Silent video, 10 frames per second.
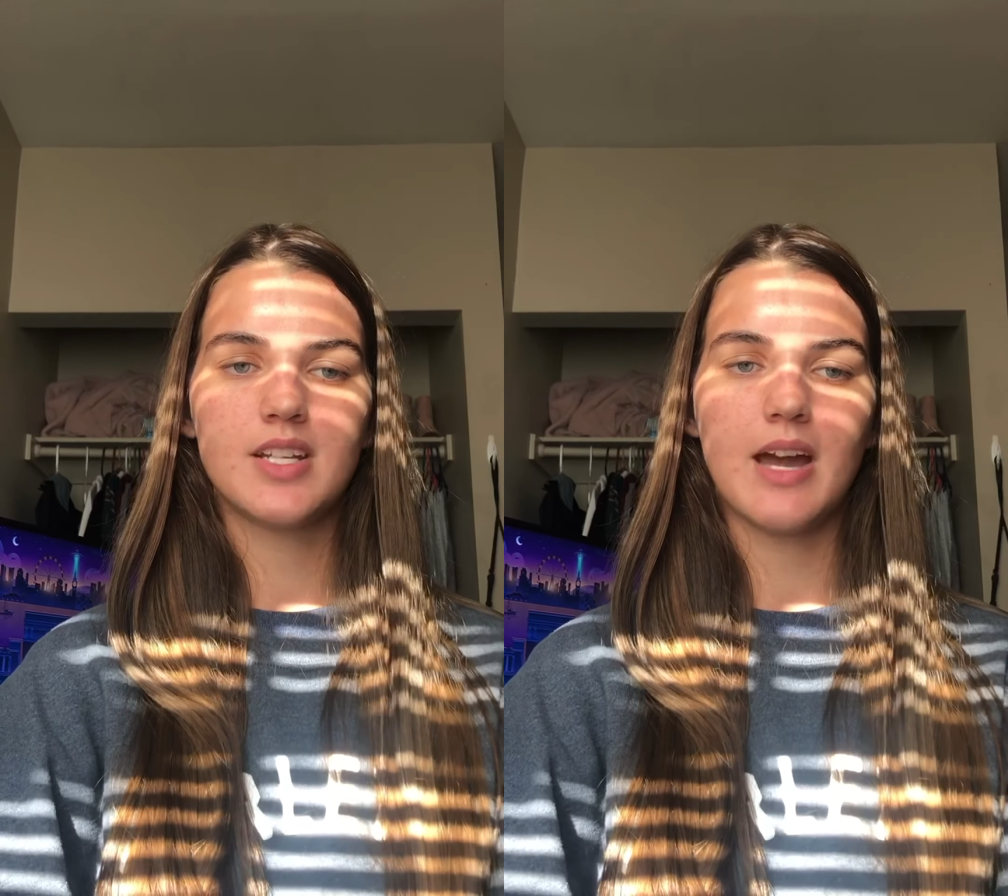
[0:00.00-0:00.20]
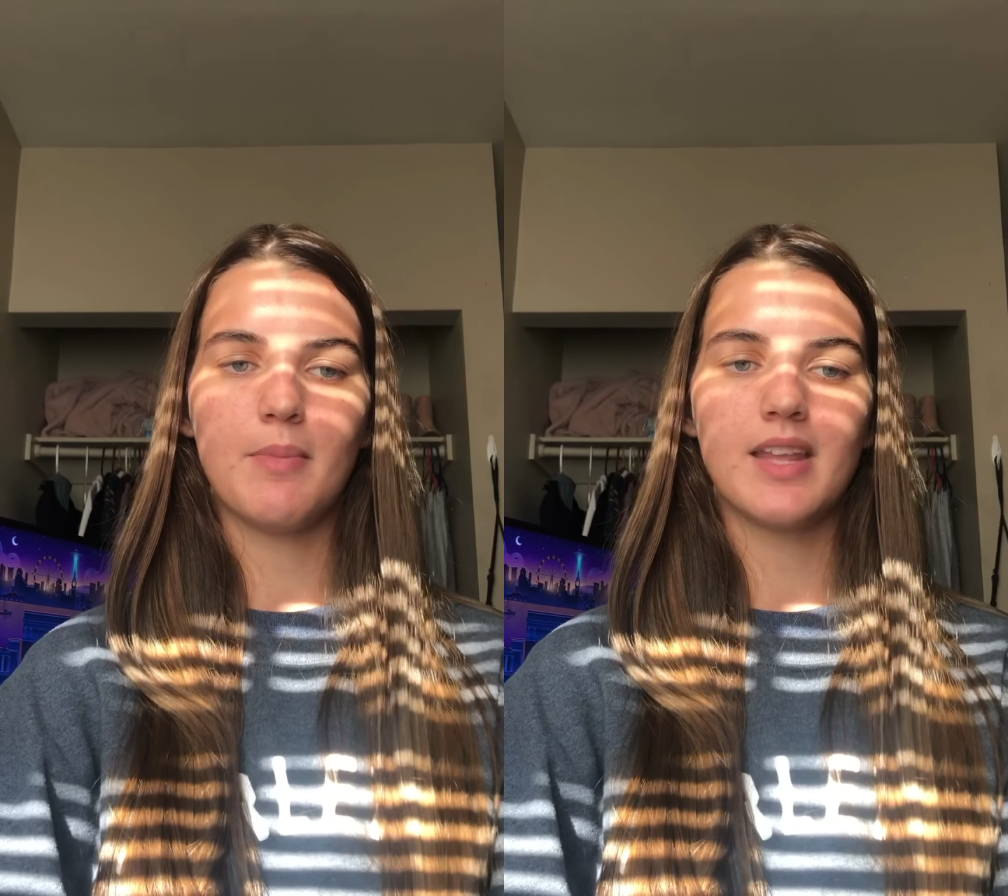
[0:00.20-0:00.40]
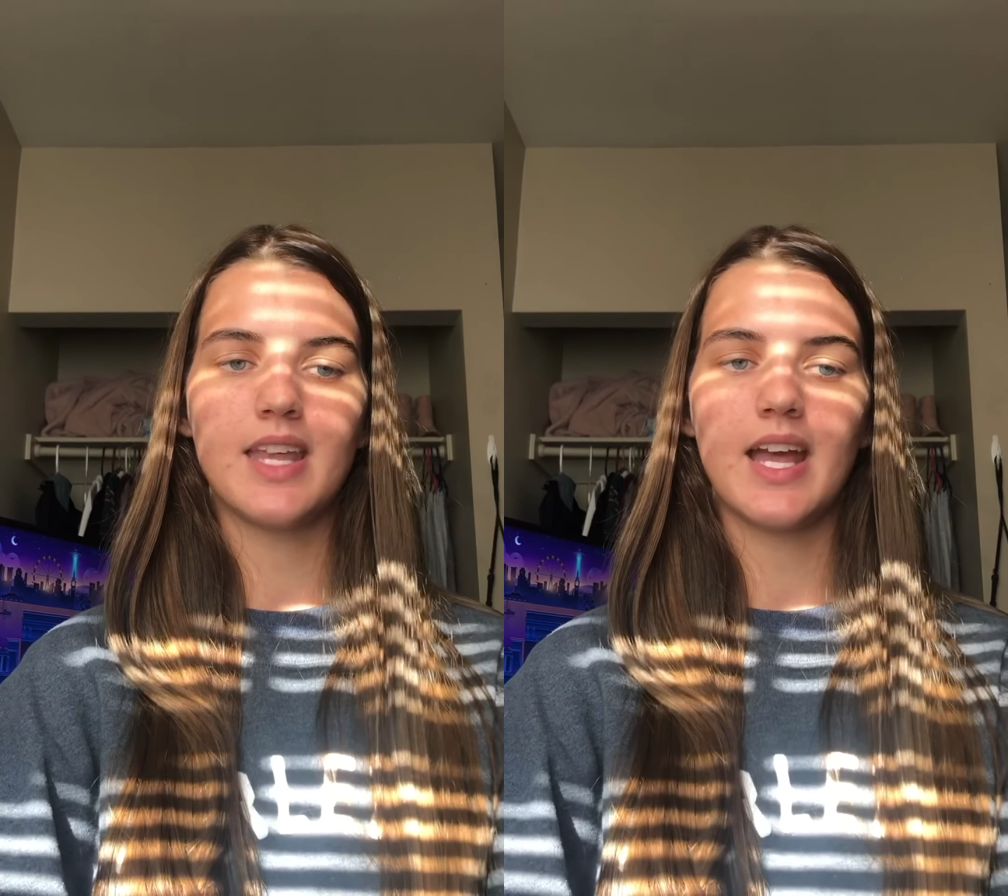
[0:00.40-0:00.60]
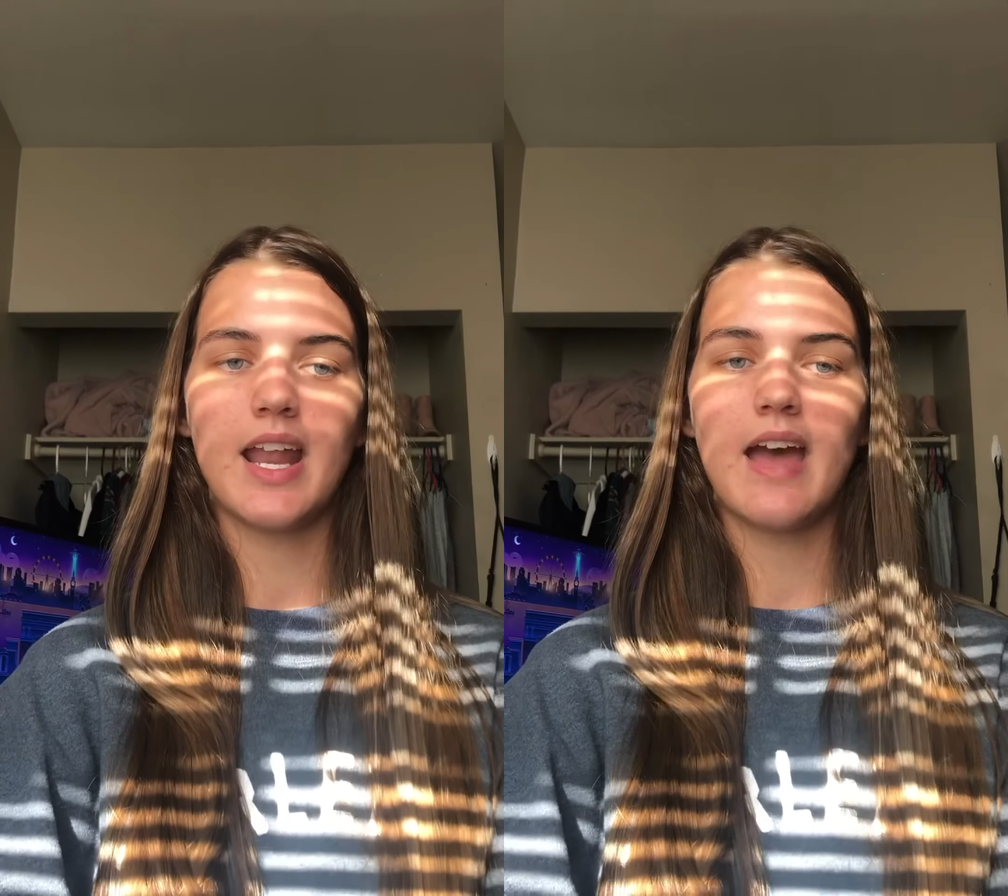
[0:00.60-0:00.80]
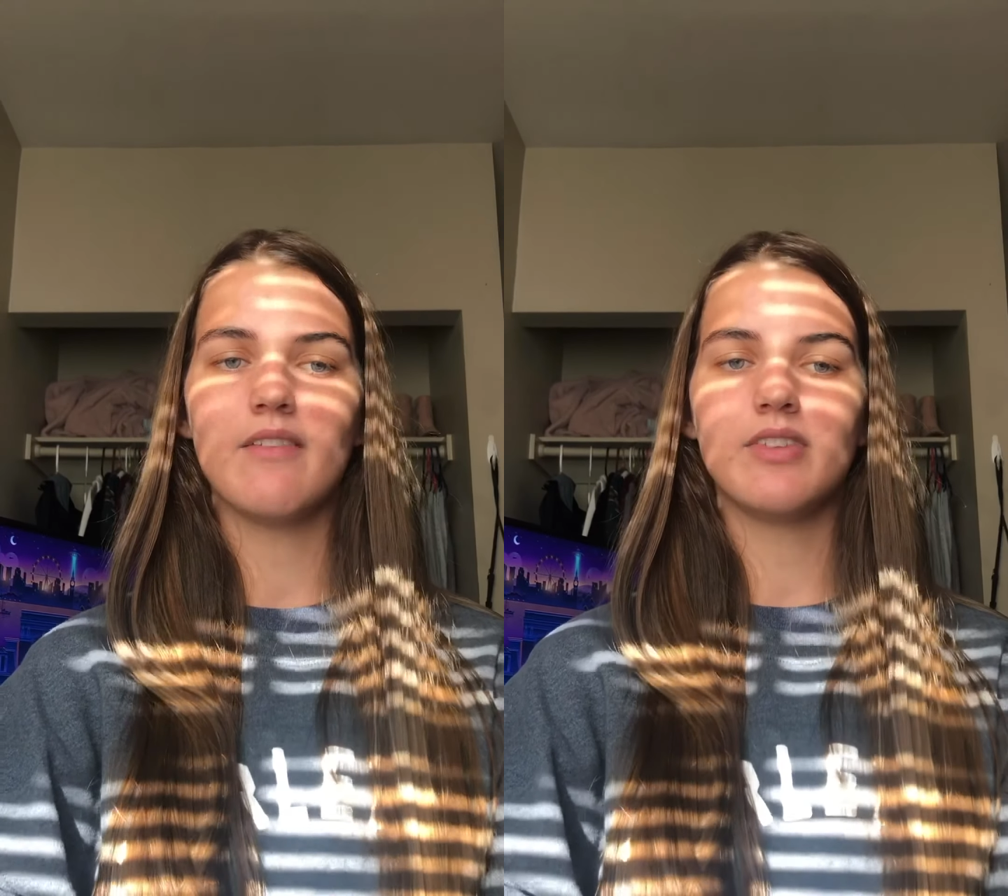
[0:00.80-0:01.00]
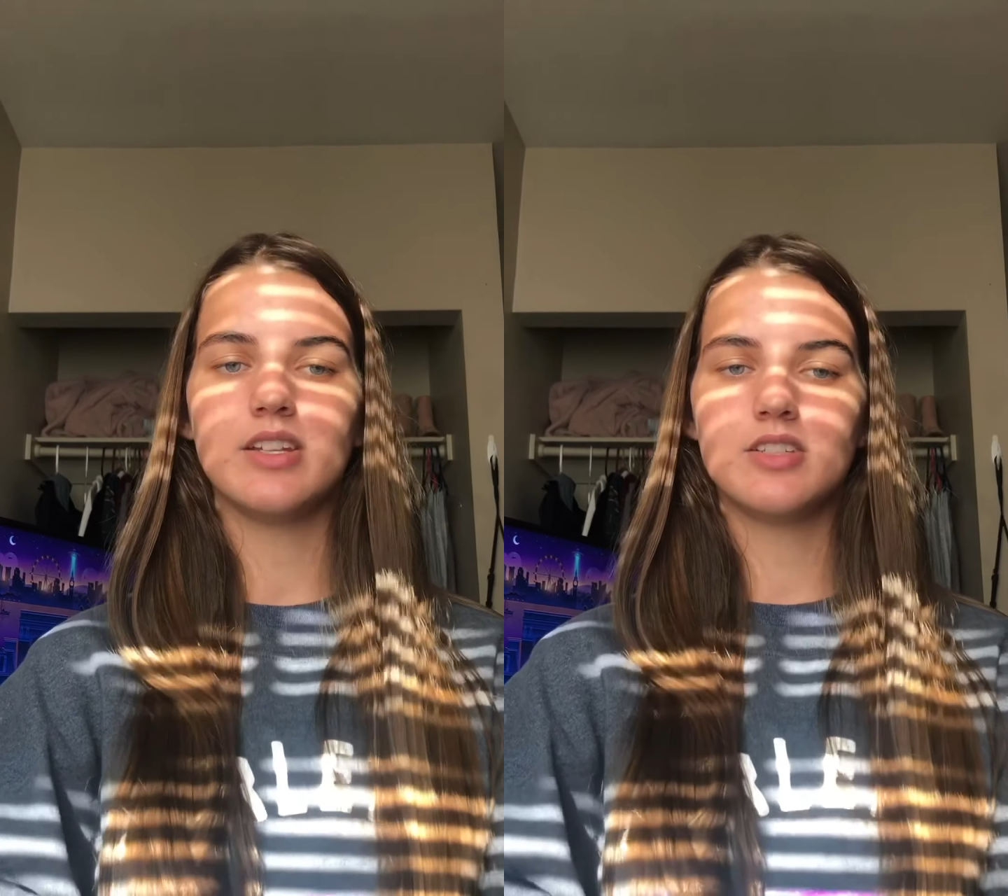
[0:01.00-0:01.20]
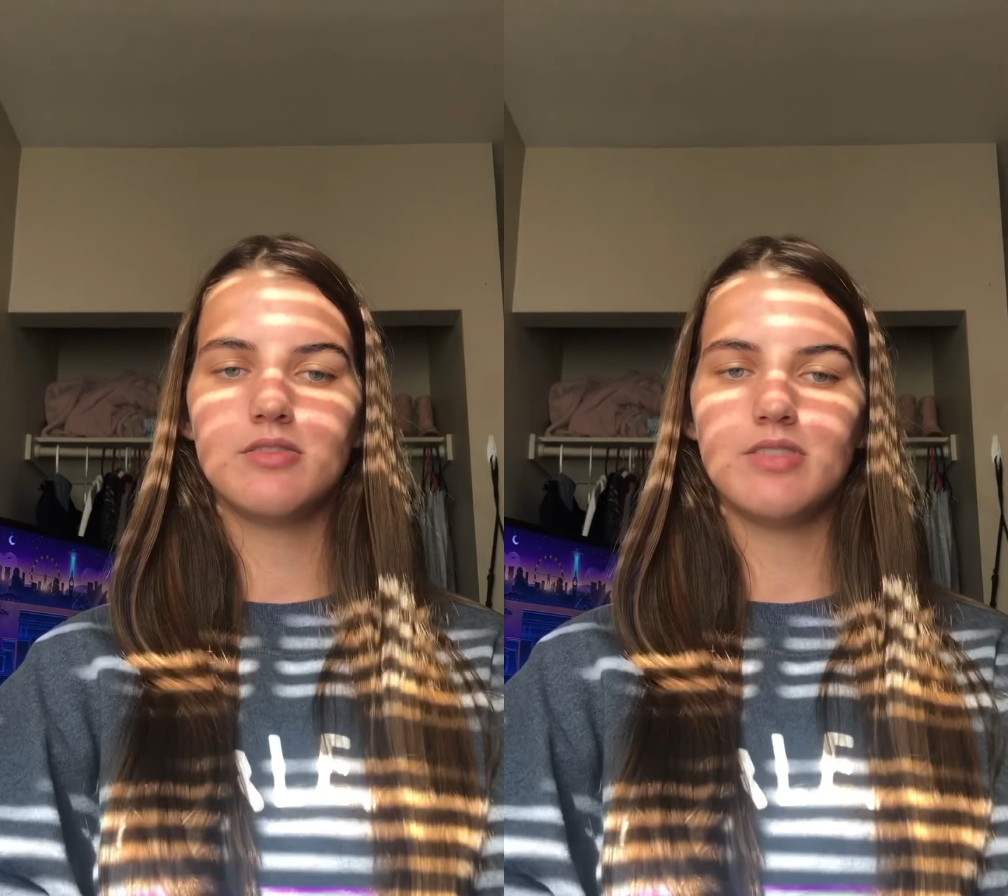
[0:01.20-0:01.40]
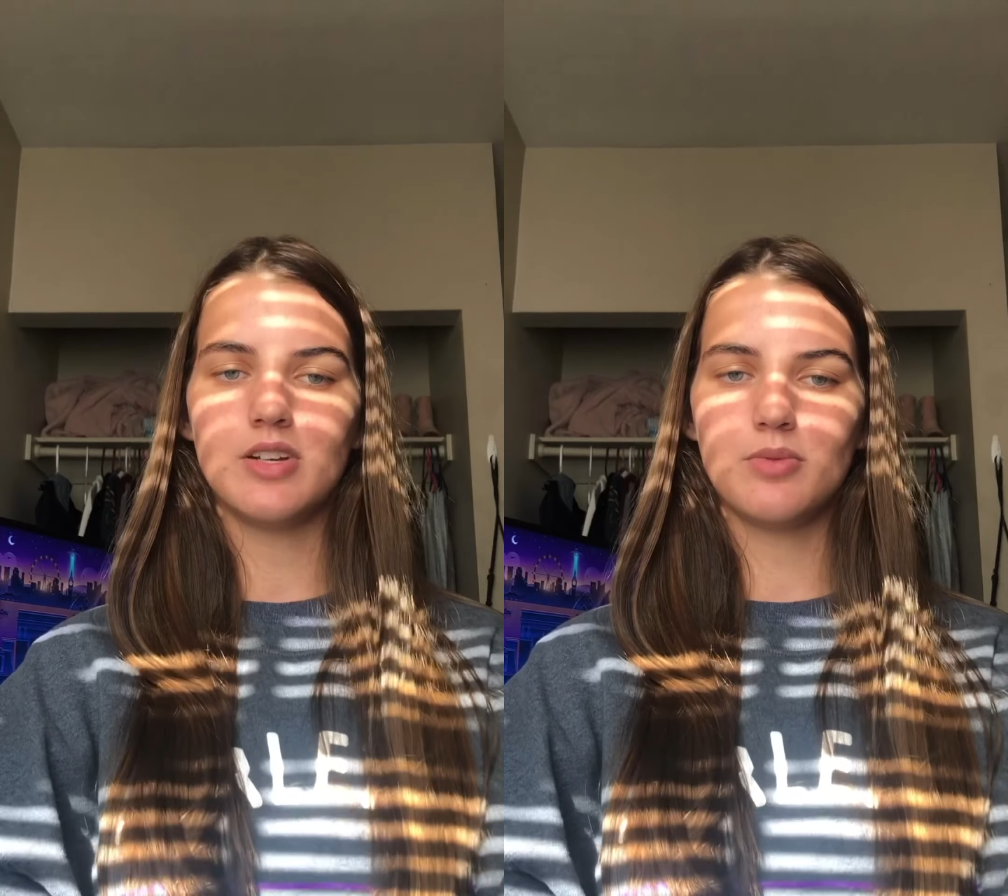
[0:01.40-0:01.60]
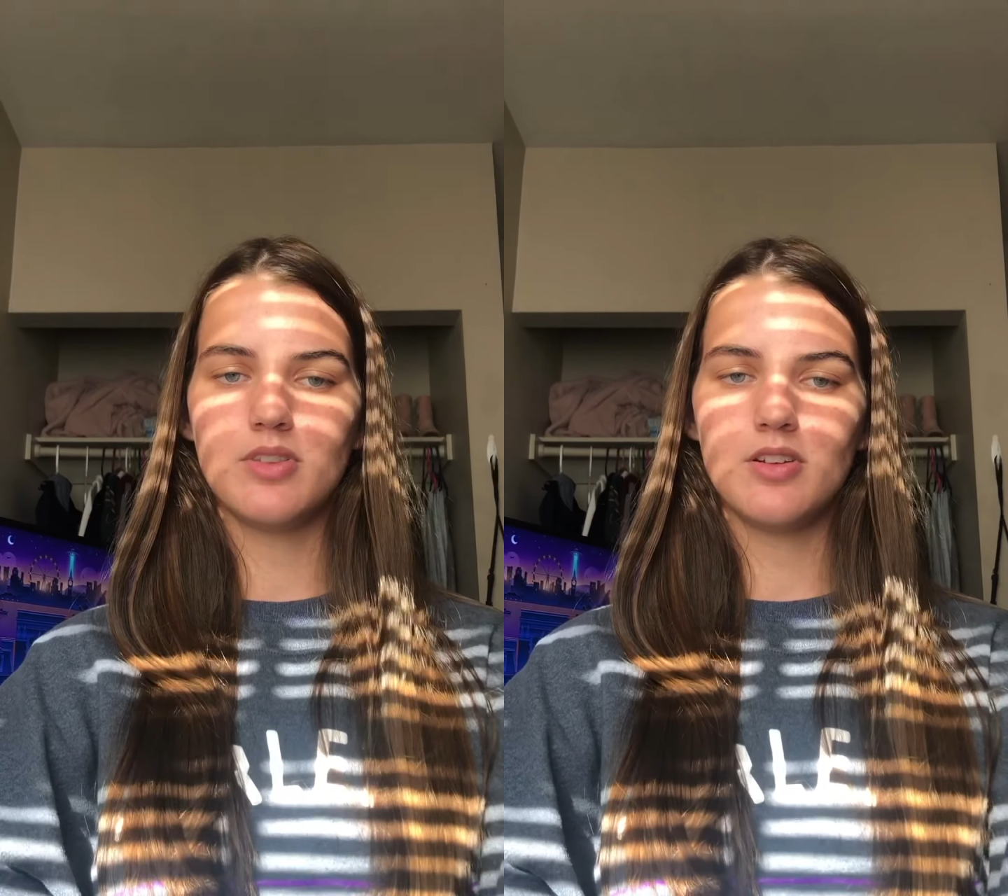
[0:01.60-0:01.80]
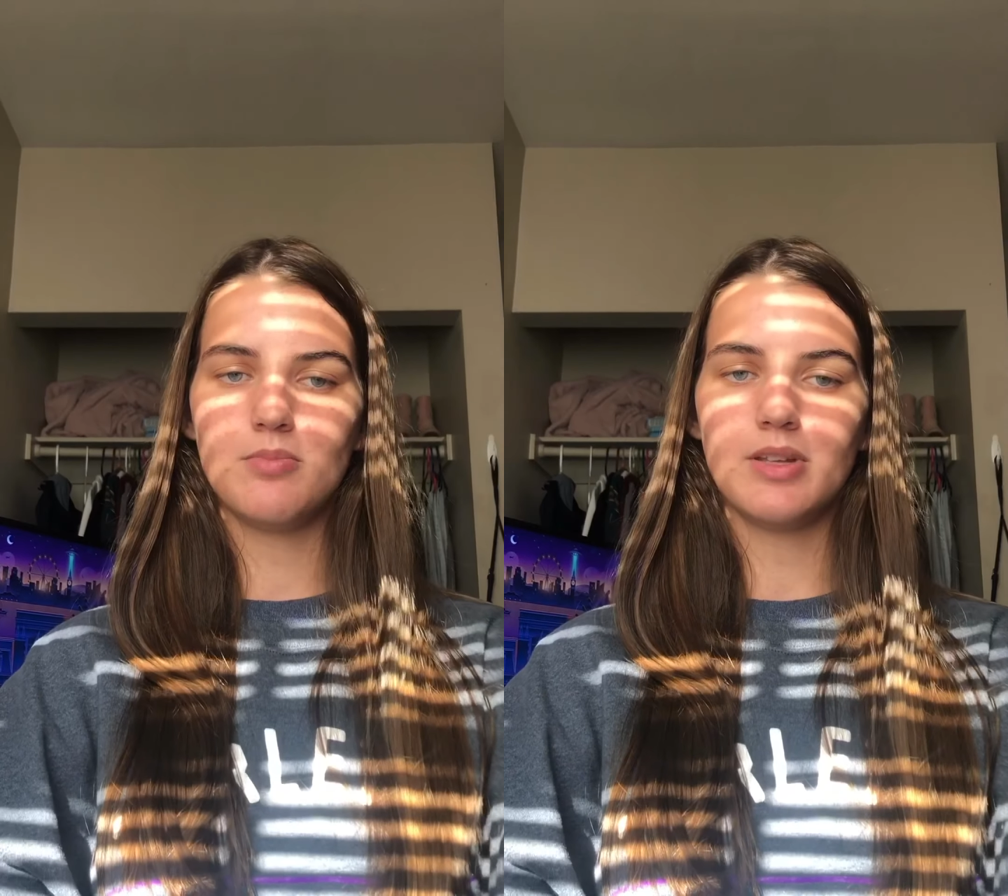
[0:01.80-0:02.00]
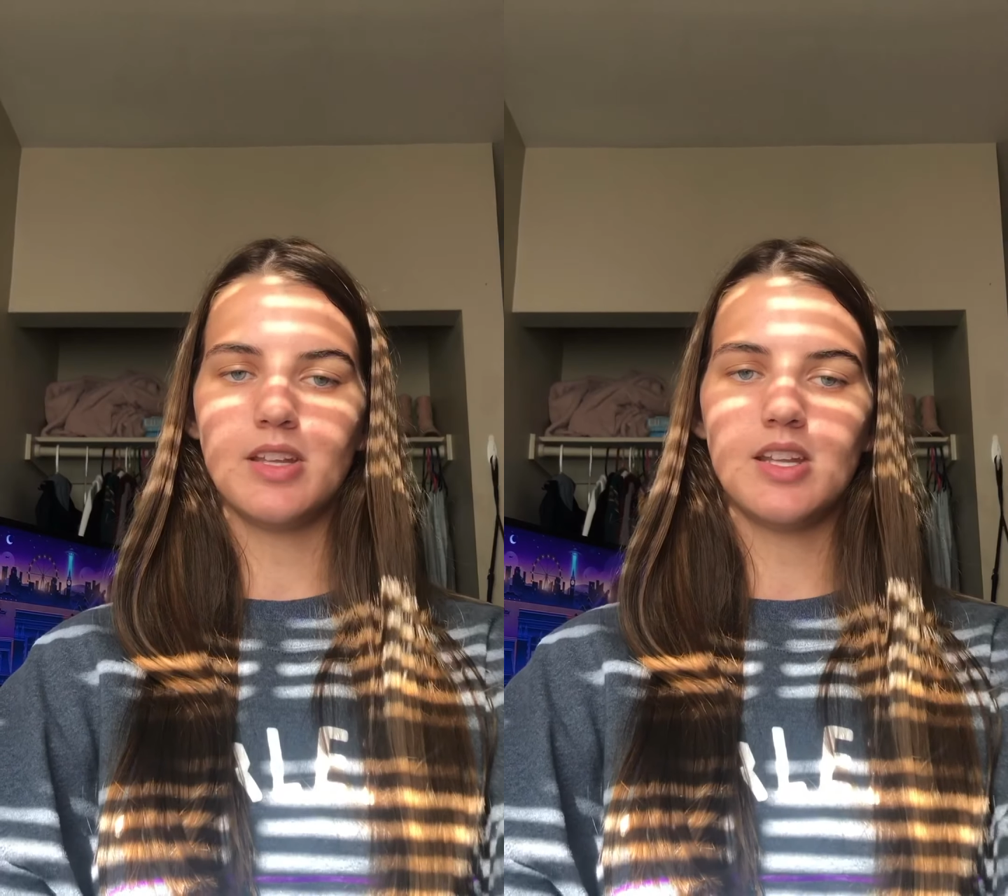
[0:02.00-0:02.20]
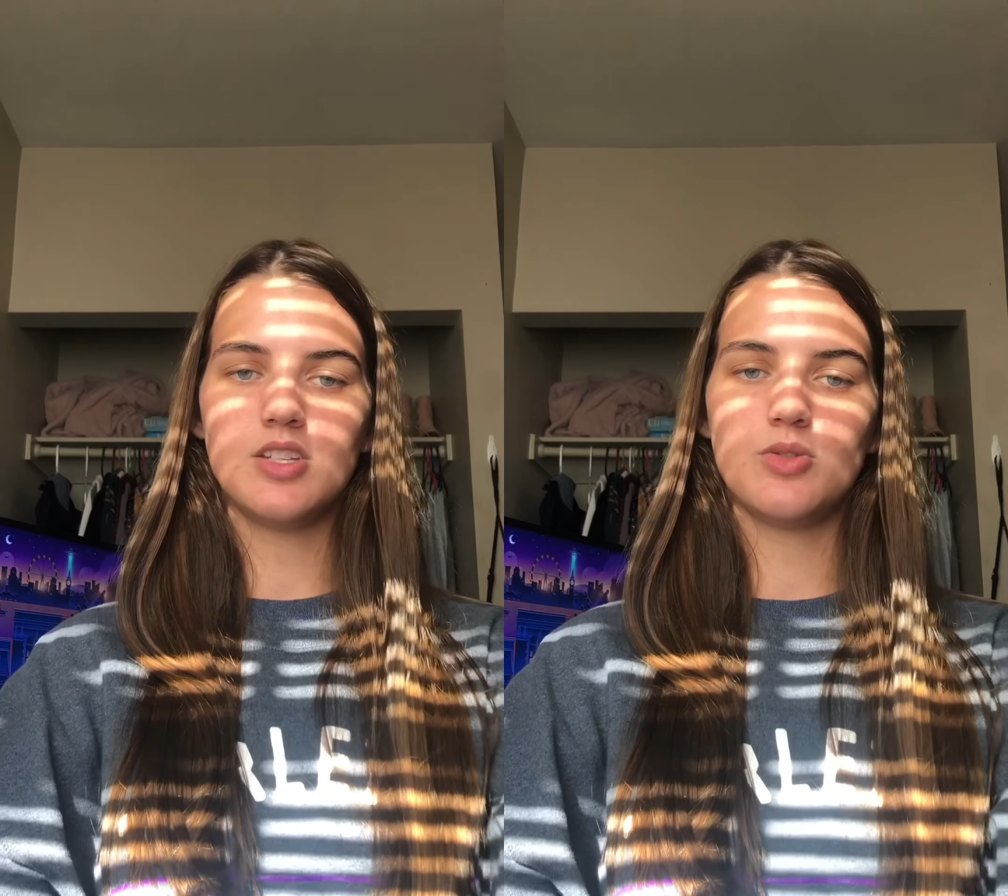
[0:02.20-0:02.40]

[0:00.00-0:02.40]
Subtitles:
How might that have interfered with your ability